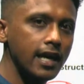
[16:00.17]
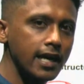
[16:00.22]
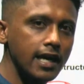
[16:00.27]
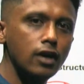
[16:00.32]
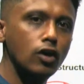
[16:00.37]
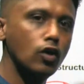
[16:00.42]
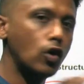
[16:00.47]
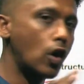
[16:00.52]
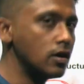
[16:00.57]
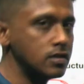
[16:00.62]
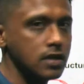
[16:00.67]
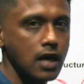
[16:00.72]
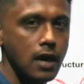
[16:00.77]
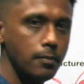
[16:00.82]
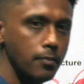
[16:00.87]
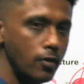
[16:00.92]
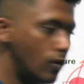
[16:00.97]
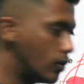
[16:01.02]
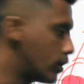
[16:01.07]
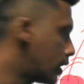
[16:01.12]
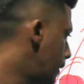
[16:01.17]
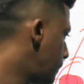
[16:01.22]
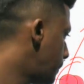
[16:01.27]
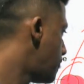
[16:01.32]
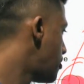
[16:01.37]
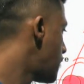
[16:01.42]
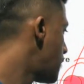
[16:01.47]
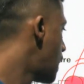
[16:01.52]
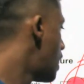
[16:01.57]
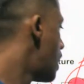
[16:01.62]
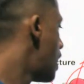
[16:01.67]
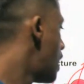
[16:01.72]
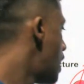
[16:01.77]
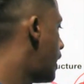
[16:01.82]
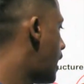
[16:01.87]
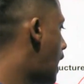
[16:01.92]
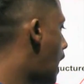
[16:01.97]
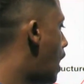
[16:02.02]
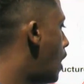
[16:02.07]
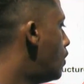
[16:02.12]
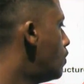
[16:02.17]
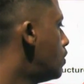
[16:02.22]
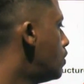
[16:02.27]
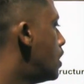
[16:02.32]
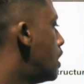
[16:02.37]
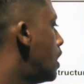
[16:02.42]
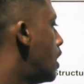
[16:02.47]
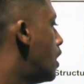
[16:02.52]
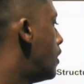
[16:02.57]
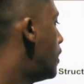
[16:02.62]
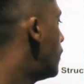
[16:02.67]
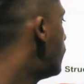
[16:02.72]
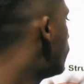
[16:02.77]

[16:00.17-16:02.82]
a cross arm, okay. Now, if you